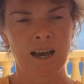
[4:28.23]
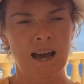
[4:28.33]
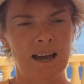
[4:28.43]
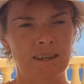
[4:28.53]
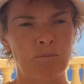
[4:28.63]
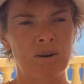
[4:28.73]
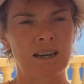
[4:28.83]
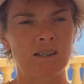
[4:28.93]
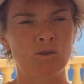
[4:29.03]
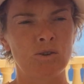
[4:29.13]
and they bring
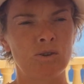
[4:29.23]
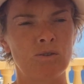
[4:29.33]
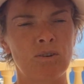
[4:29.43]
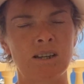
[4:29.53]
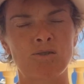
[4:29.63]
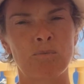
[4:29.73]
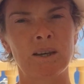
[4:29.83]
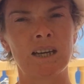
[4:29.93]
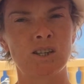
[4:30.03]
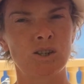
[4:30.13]
it to you fresh from
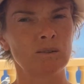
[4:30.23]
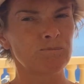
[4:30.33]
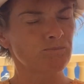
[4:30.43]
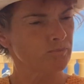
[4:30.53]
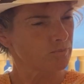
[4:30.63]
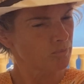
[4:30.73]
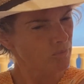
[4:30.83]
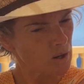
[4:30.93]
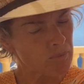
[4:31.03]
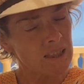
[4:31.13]
the kitchen.
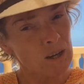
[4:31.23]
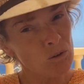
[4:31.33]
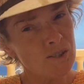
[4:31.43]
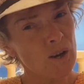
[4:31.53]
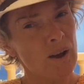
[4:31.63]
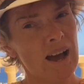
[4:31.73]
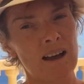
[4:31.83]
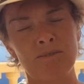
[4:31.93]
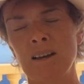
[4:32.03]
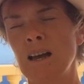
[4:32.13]
But they also
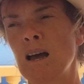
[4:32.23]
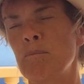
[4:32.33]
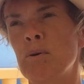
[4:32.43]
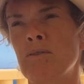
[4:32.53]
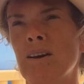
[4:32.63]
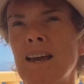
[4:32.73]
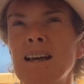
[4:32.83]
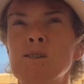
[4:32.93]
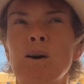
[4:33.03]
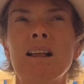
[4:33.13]
have buffet
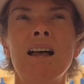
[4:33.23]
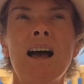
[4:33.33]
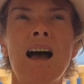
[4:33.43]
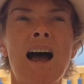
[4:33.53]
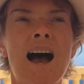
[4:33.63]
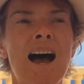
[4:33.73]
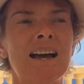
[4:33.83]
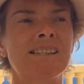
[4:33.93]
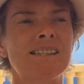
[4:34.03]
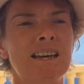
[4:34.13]
as well,
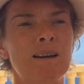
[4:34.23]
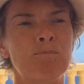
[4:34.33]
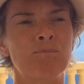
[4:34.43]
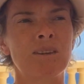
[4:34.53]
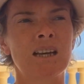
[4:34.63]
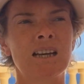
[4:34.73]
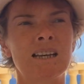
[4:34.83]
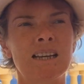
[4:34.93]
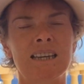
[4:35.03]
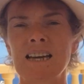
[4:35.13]
and
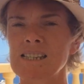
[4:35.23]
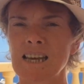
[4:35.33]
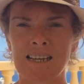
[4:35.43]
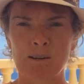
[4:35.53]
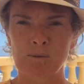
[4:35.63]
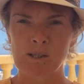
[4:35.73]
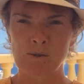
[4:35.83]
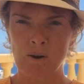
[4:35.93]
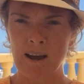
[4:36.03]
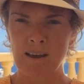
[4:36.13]
yes, and it was
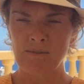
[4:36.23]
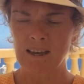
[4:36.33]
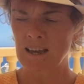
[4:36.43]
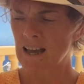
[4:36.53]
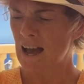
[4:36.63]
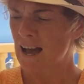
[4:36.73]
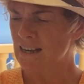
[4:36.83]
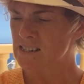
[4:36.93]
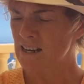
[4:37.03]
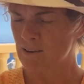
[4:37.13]
thriving,
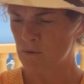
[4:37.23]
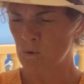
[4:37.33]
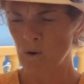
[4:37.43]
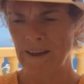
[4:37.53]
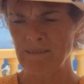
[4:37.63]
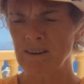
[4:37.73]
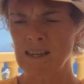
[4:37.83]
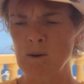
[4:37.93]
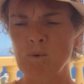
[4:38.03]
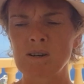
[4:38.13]
and
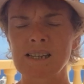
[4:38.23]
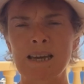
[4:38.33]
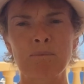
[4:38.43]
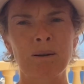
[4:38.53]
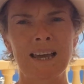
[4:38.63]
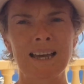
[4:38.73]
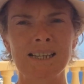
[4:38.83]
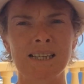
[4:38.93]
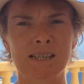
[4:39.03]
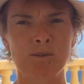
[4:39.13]
everything was in
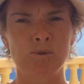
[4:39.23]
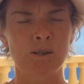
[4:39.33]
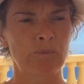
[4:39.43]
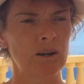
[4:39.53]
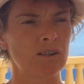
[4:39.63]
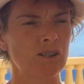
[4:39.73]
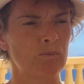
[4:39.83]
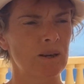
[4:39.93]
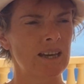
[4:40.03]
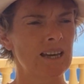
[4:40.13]
place as it was supposed to
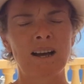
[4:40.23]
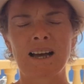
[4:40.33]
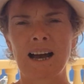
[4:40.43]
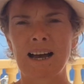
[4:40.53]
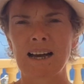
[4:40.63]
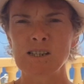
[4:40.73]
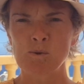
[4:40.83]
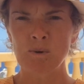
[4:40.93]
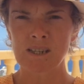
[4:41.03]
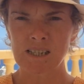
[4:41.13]
be. I
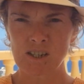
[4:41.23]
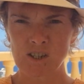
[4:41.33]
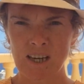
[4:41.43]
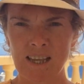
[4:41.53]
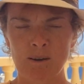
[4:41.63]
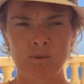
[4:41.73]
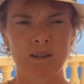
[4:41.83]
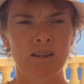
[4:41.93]
just wanted to share that with